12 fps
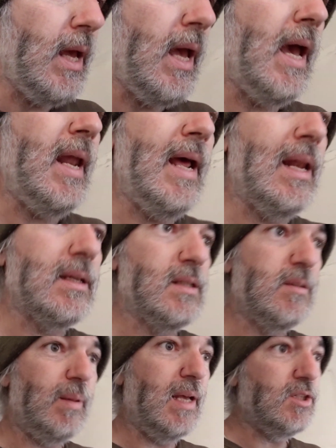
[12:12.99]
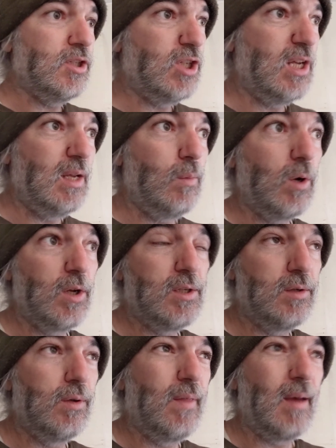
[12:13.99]
At Alex's place, she wanted
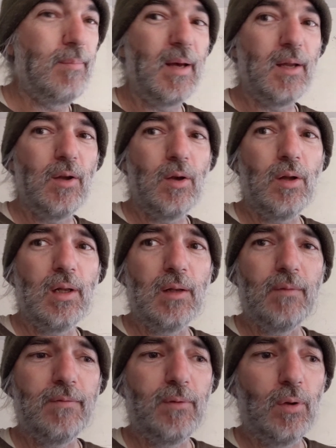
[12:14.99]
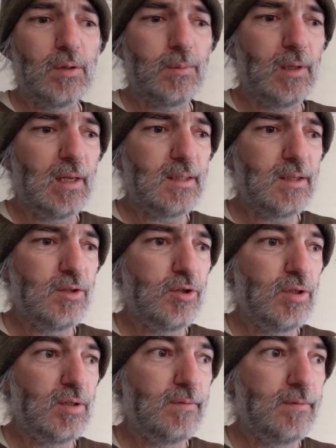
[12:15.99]
to do that, but her floors were less
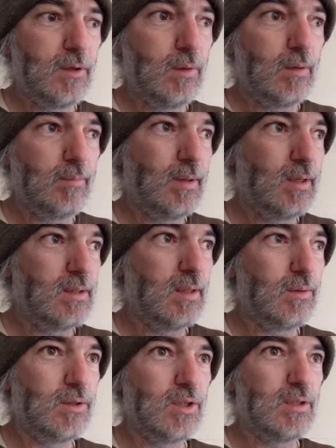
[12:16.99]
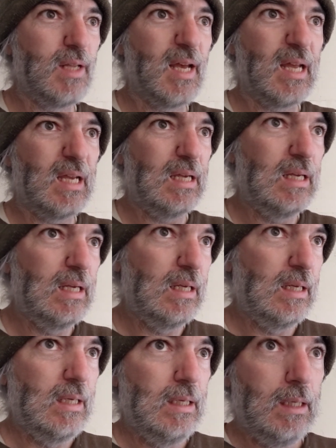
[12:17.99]
conducive to it because there was just like
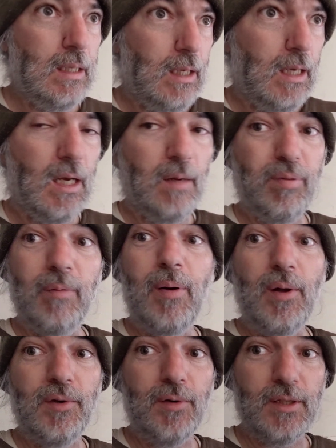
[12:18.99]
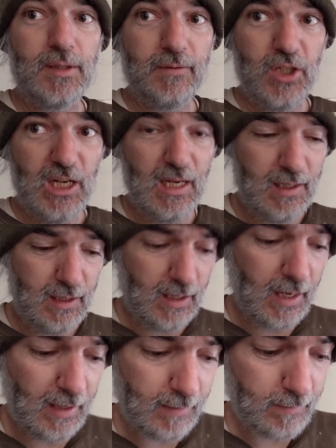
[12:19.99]
a preponderance of shit
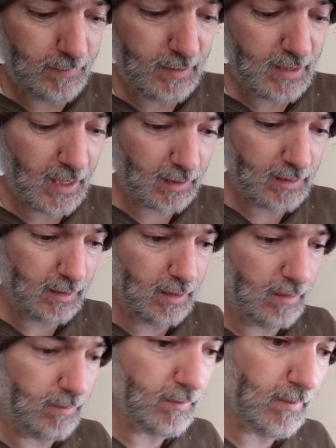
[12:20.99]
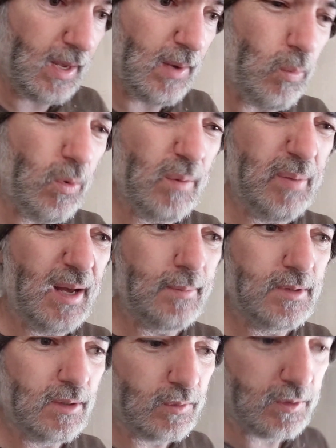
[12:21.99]
stuck to them and water pipes and